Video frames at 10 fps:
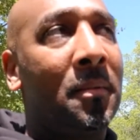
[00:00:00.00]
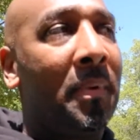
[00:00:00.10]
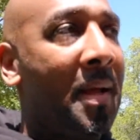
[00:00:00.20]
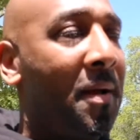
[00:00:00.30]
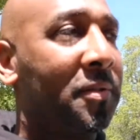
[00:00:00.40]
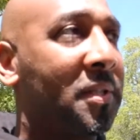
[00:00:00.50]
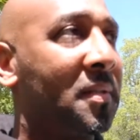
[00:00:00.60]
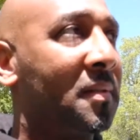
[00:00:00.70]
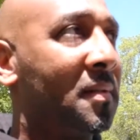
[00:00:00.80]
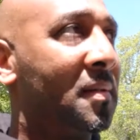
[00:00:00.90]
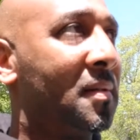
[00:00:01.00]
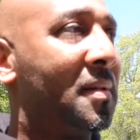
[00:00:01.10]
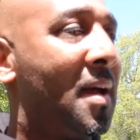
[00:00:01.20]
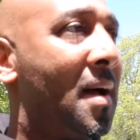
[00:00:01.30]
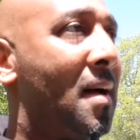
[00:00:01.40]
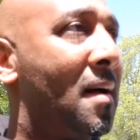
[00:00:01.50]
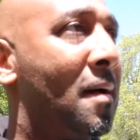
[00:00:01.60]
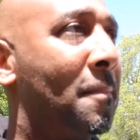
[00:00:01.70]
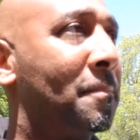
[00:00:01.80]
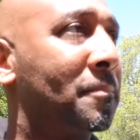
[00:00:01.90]
What else?
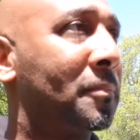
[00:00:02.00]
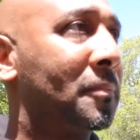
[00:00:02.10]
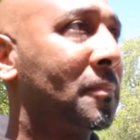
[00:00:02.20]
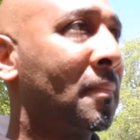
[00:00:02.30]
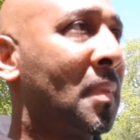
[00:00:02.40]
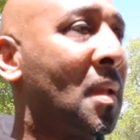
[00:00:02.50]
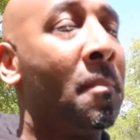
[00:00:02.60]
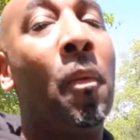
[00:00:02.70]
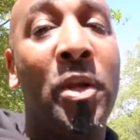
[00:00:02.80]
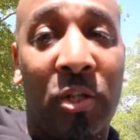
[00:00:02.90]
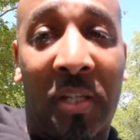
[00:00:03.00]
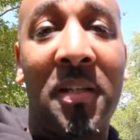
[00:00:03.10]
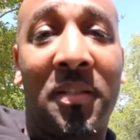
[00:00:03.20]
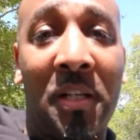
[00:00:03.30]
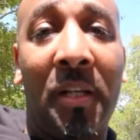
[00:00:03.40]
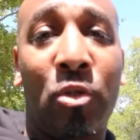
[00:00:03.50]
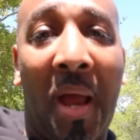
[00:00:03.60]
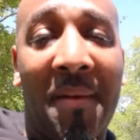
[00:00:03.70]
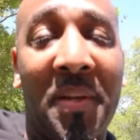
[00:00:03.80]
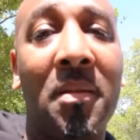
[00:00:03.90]
But when you're sitting still in
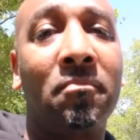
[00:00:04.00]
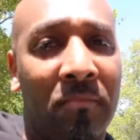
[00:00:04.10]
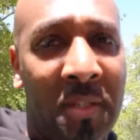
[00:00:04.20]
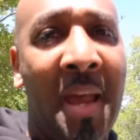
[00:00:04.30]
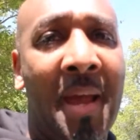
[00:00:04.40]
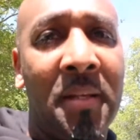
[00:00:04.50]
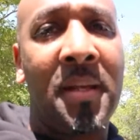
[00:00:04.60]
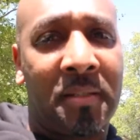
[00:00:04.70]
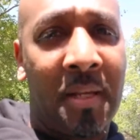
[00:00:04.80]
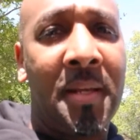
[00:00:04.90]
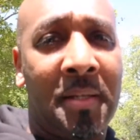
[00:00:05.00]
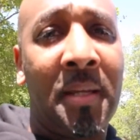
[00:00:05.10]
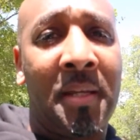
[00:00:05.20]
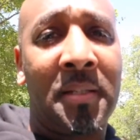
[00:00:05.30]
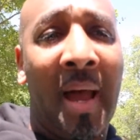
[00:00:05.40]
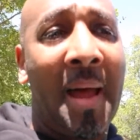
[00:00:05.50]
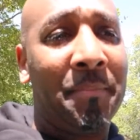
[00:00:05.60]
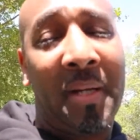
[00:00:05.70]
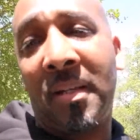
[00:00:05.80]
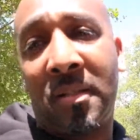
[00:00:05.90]
traffic, yeah, it gets hot
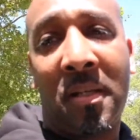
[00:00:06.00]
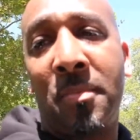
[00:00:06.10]
because it's